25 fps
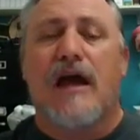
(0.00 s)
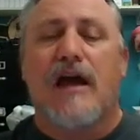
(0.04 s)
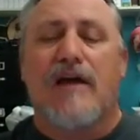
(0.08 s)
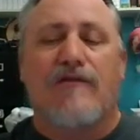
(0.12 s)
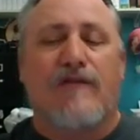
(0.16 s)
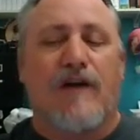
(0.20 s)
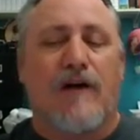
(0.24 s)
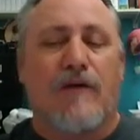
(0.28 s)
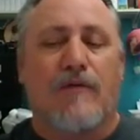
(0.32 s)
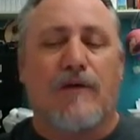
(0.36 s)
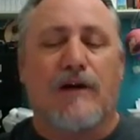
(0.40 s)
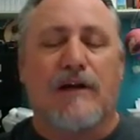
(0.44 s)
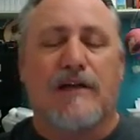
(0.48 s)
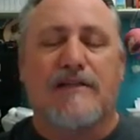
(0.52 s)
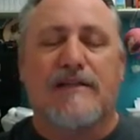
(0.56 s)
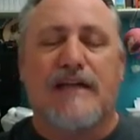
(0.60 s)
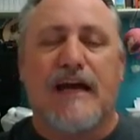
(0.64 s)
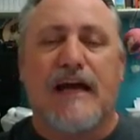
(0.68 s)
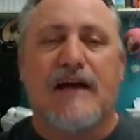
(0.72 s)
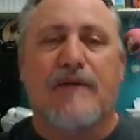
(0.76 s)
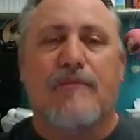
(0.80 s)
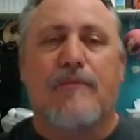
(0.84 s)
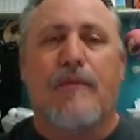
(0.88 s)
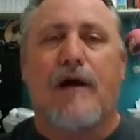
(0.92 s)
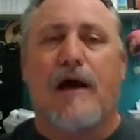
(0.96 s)
If I were to
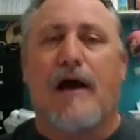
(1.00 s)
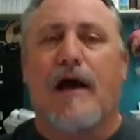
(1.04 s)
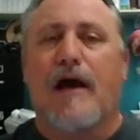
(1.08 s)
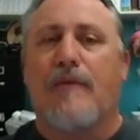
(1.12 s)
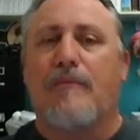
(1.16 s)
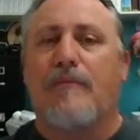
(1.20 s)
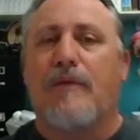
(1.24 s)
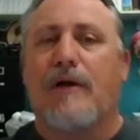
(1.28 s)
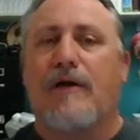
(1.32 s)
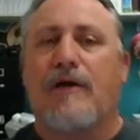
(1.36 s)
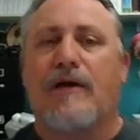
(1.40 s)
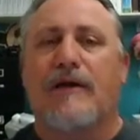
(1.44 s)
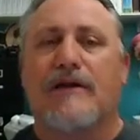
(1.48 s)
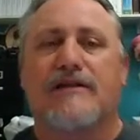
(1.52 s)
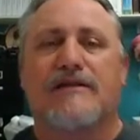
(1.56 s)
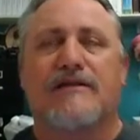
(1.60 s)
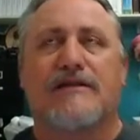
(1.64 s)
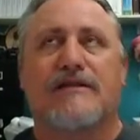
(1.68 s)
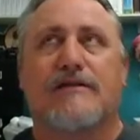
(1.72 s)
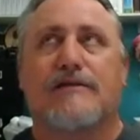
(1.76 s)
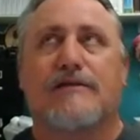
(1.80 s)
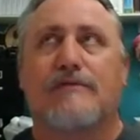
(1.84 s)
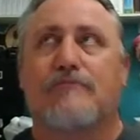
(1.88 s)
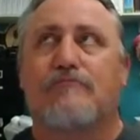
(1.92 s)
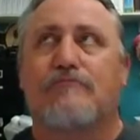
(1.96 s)
take my
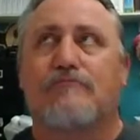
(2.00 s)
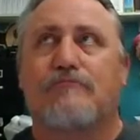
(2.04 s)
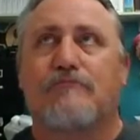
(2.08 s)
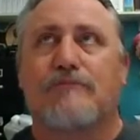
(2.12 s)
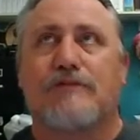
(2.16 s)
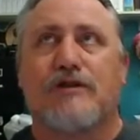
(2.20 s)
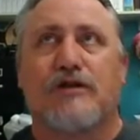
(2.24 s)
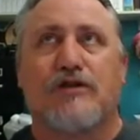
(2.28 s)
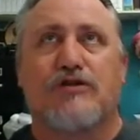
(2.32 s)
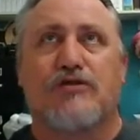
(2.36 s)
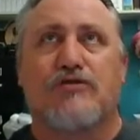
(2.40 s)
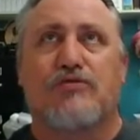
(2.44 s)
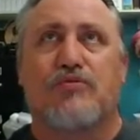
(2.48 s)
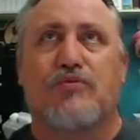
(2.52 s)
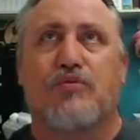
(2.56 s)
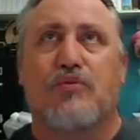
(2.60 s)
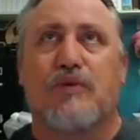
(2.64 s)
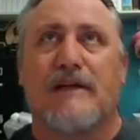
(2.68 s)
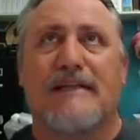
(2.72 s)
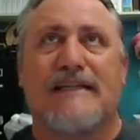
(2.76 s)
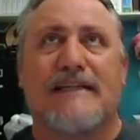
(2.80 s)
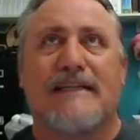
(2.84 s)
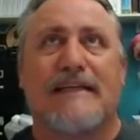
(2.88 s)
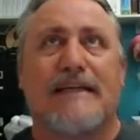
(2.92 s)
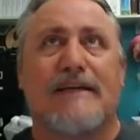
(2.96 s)
barracks to
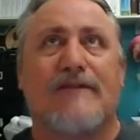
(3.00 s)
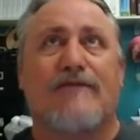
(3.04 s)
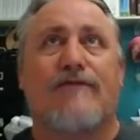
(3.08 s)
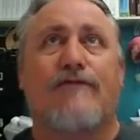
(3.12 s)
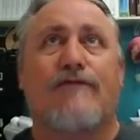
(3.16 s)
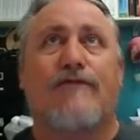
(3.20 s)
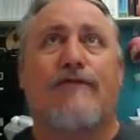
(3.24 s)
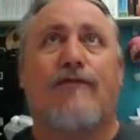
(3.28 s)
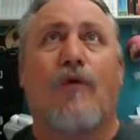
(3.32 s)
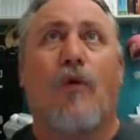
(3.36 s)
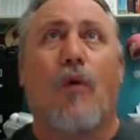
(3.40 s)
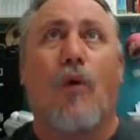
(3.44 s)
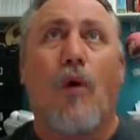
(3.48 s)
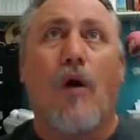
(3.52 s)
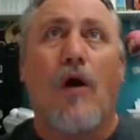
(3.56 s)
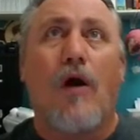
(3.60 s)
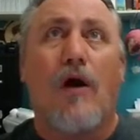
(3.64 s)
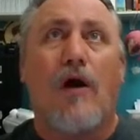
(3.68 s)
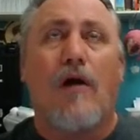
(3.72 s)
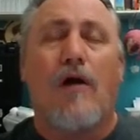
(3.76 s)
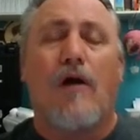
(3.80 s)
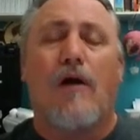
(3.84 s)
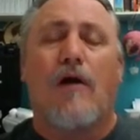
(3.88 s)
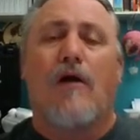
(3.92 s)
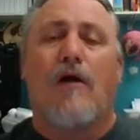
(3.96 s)

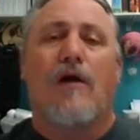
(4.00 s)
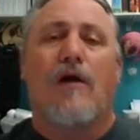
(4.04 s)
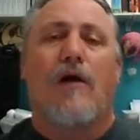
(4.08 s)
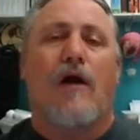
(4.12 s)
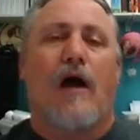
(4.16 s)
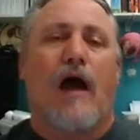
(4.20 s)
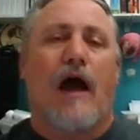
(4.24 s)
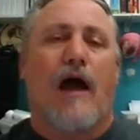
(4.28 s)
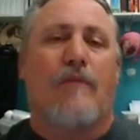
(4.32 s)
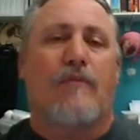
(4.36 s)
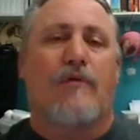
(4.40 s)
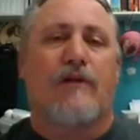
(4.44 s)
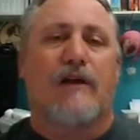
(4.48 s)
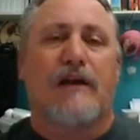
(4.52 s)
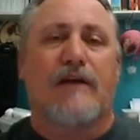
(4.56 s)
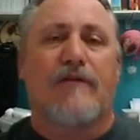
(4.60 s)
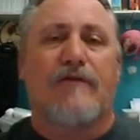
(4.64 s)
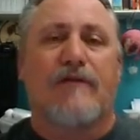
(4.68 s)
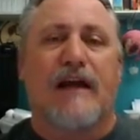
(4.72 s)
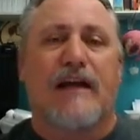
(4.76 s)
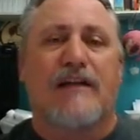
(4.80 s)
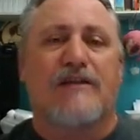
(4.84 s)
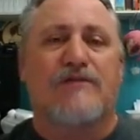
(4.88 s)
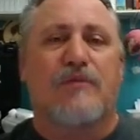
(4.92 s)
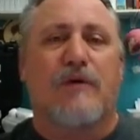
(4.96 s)
24, I believe
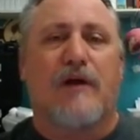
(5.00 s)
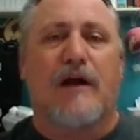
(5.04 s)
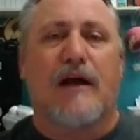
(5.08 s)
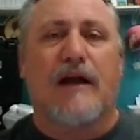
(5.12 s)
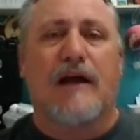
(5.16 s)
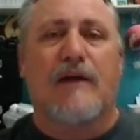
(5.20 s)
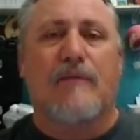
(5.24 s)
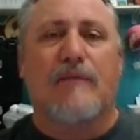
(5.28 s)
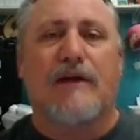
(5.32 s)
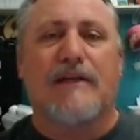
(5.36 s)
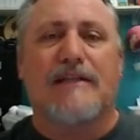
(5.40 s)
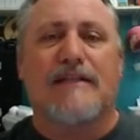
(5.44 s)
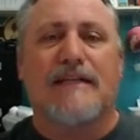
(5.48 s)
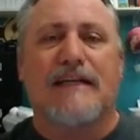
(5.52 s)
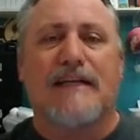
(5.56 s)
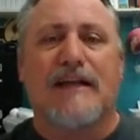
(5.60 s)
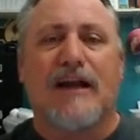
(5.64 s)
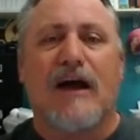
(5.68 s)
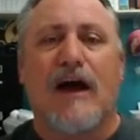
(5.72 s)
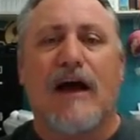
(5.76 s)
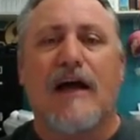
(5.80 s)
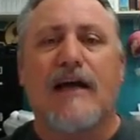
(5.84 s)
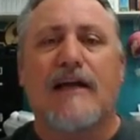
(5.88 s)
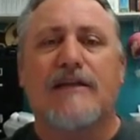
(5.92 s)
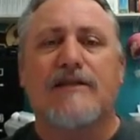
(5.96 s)
that's where I get my
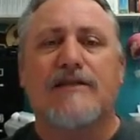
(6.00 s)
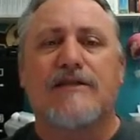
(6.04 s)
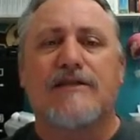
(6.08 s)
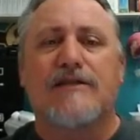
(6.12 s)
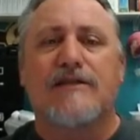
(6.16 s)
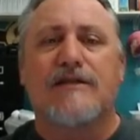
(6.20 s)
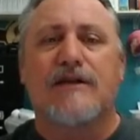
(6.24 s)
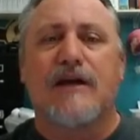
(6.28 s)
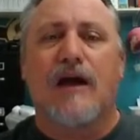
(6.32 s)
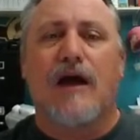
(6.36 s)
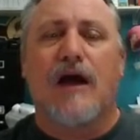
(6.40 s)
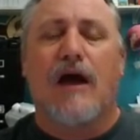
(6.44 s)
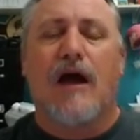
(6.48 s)
T9s.